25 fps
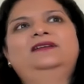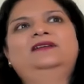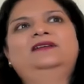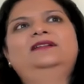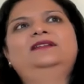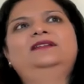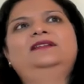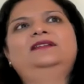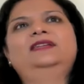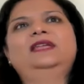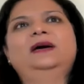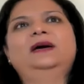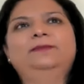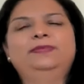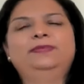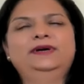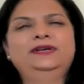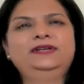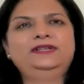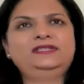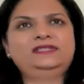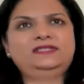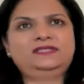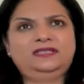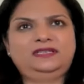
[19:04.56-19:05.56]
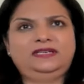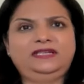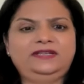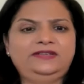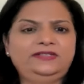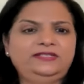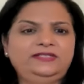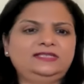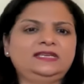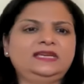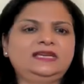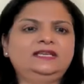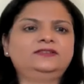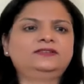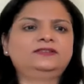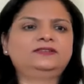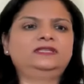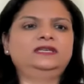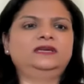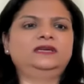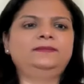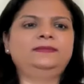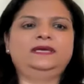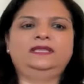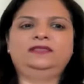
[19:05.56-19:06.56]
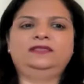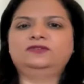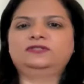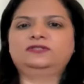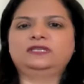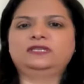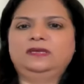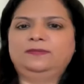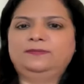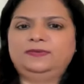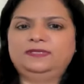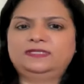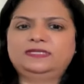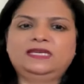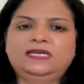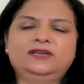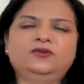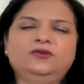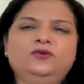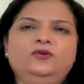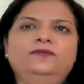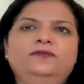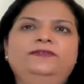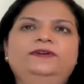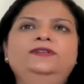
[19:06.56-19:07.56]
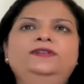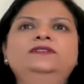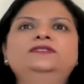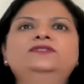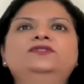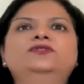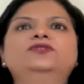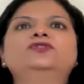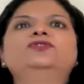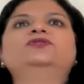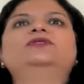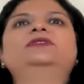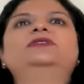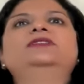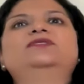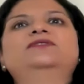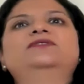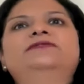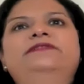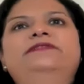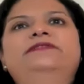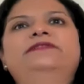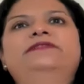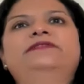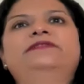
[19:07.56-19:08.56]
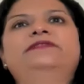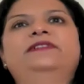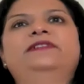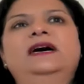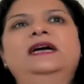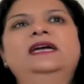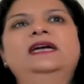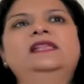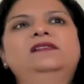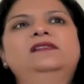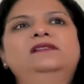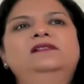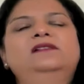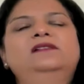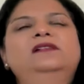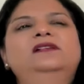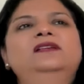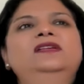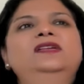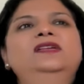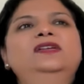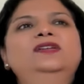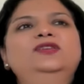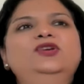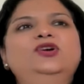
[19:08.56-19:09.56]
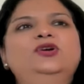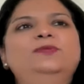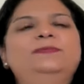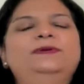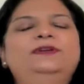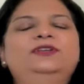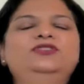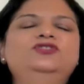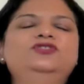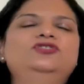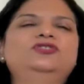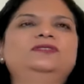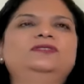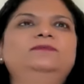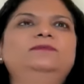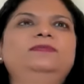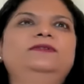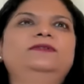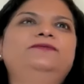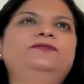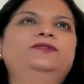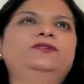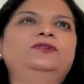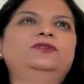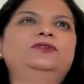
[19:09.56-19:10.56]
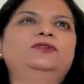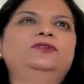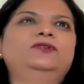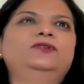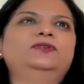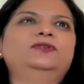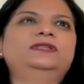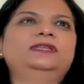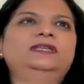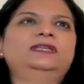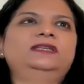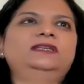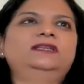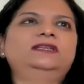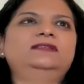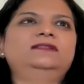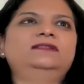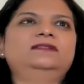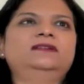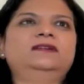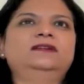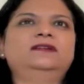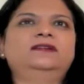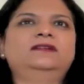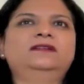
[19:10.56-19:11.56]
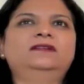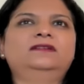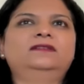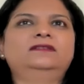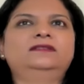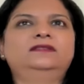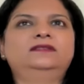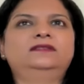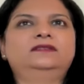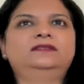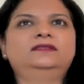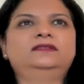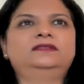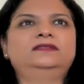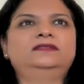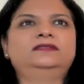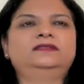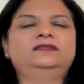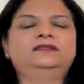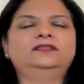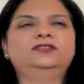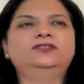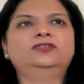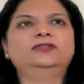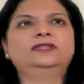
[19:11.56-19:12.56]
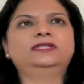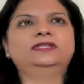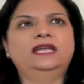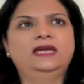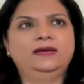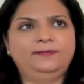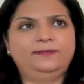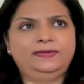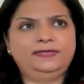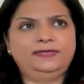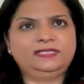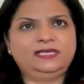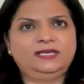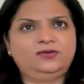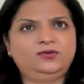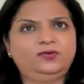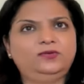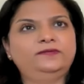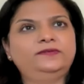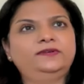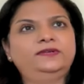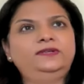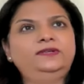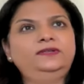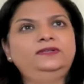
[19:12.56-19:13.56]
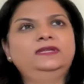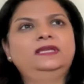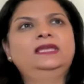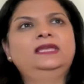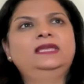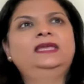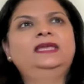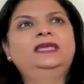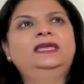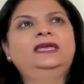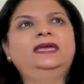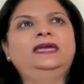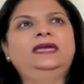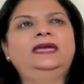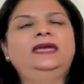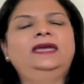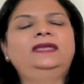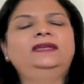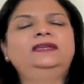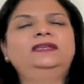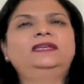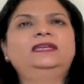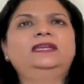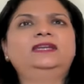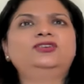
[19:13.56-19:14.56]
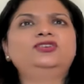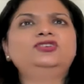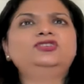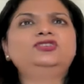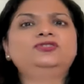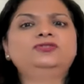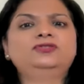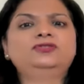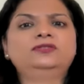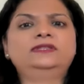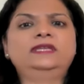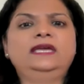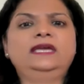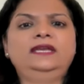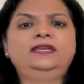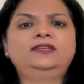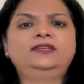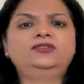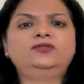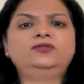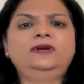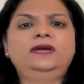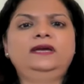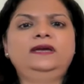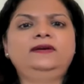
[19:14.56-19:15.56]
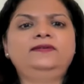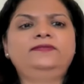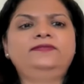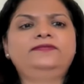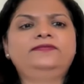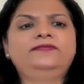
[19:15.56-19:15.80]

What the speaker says: numbers that are assigned to them, and those numbers get over. So you need to file your petition before the numbers get over. And in addition to that, you have